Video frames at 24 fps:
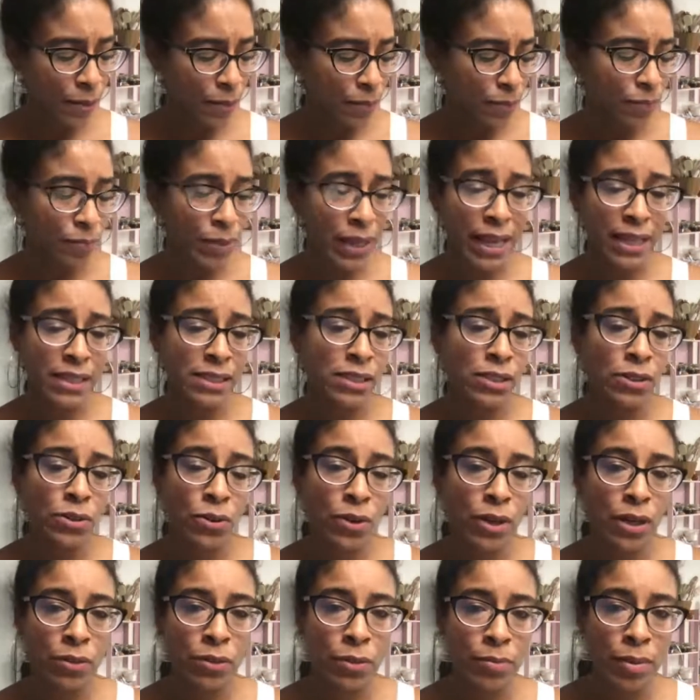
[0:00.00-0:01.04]
Blackseed
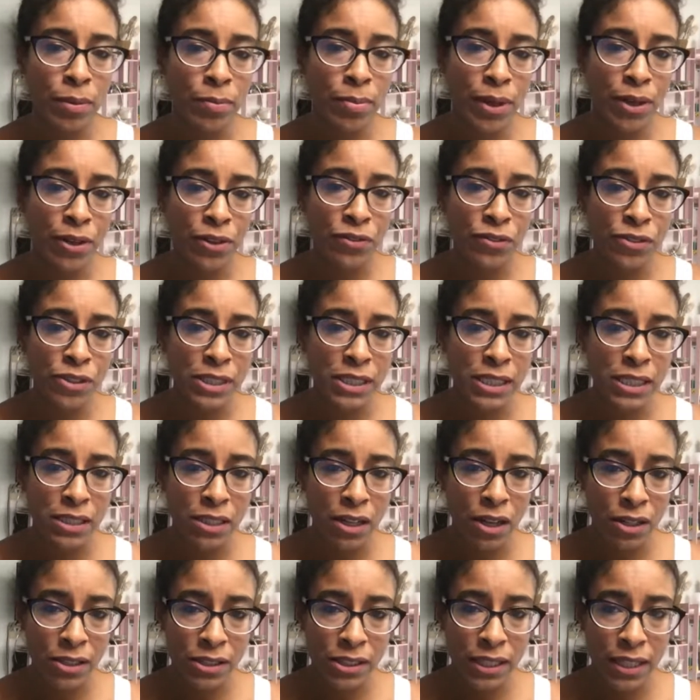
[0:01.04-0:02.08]
oil would be better for
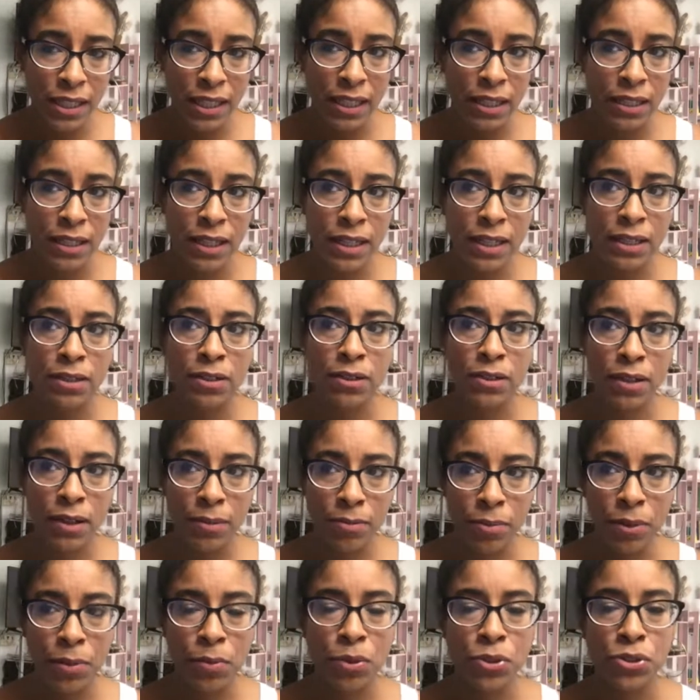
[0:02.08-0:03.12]
detoxing, and it'll
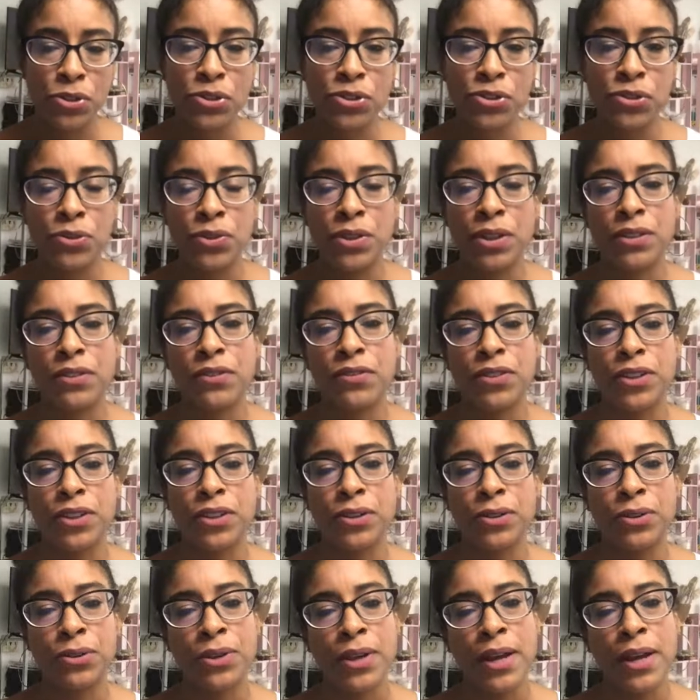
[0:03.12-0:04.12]
be more soothing for you.